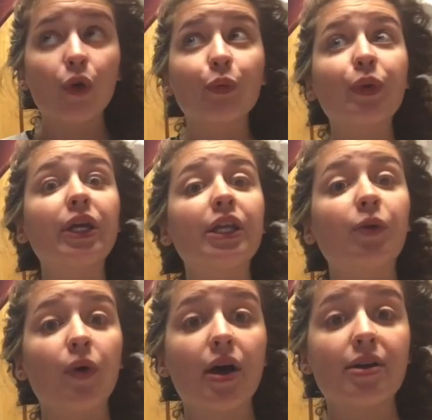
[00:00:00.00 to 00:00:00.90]
really
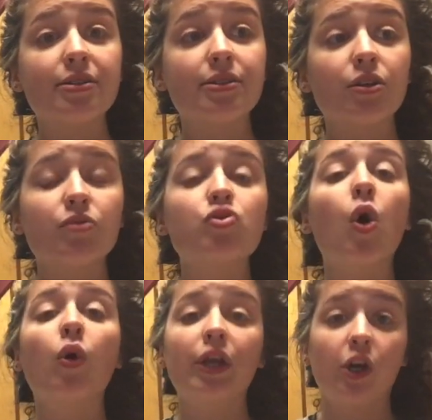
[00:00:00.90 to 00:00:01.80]
was
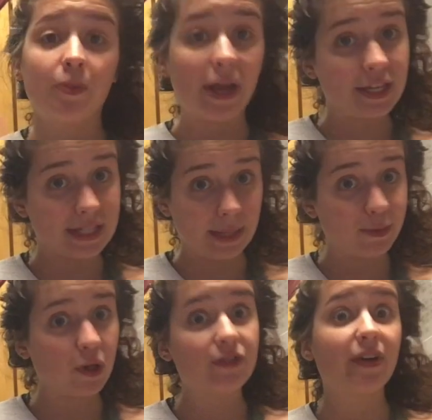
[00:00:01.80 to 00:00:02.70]
tolling on my sleep.
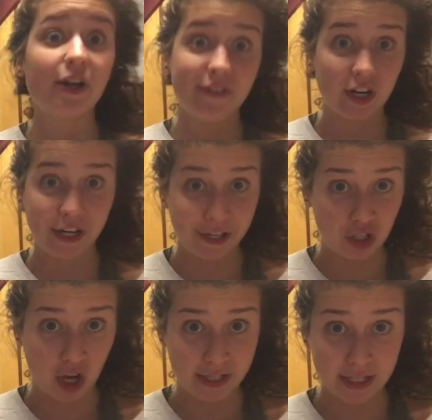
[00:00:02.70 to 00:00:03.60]
So I was very, very
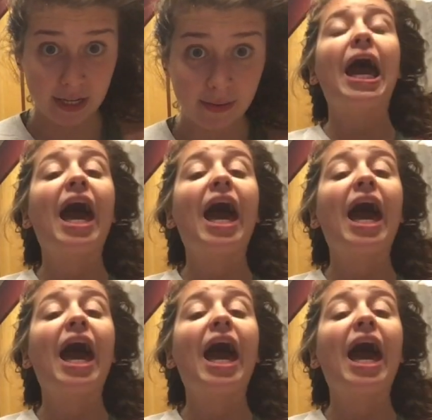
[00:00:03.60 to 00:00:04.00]
exhausted.